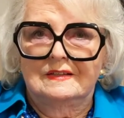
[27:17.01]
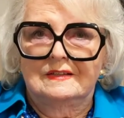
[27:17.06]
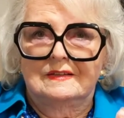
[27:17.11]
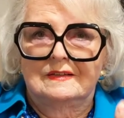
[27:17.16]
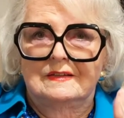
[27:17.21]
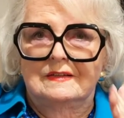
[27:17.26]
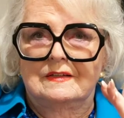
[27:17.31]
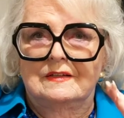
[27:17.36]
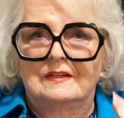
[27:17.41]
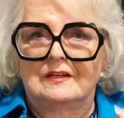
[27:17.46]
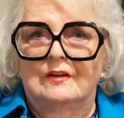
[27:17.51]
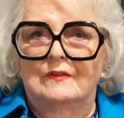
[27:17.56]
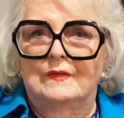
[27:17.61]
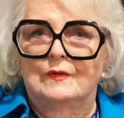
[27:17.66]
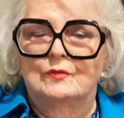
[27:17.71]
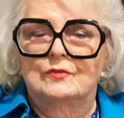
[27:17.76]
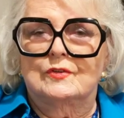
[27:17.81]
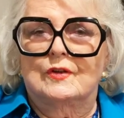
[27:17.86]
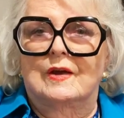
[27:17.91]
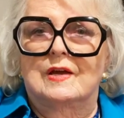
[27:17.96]
there was a
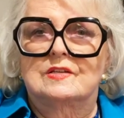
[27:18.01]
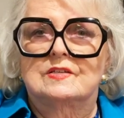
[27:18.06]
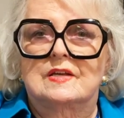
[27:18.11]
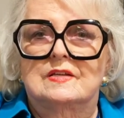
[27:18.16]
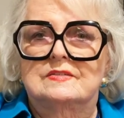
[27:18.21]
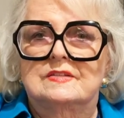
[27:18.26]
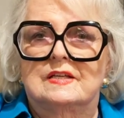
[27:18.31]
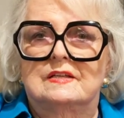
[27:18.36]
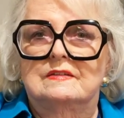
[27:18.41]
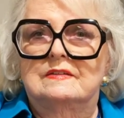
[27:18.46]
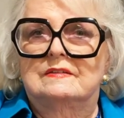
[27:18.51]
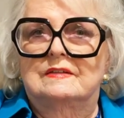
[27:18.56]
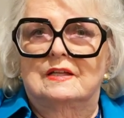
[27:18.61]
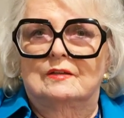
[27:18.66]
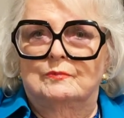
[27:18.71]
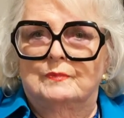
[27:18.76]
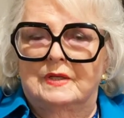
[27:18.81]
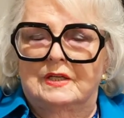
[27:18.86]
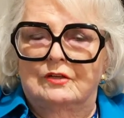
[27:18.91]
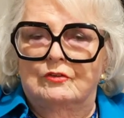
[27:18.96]
crash. I said, "There'd been
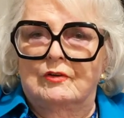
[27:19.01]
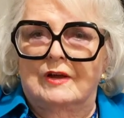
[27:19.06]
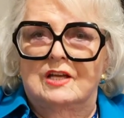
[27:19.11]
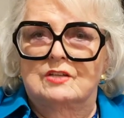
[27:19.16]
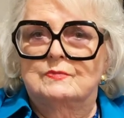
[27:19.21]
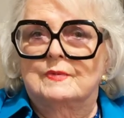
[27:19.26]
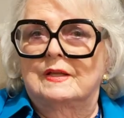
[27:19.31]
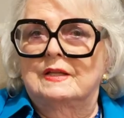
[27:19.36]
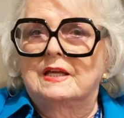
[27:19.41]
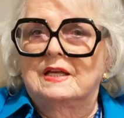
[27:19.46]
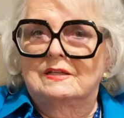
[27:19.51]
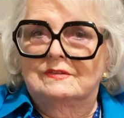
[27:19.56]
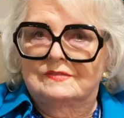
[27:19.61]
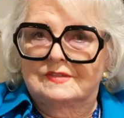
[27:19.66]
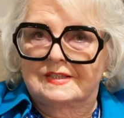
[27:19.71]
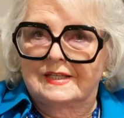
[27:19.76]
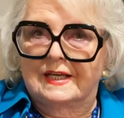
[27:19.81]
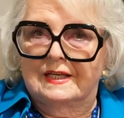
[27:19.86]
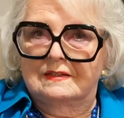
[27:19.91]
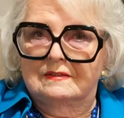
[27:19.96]
a crash, but he's
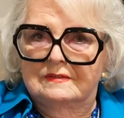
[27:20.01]
dead."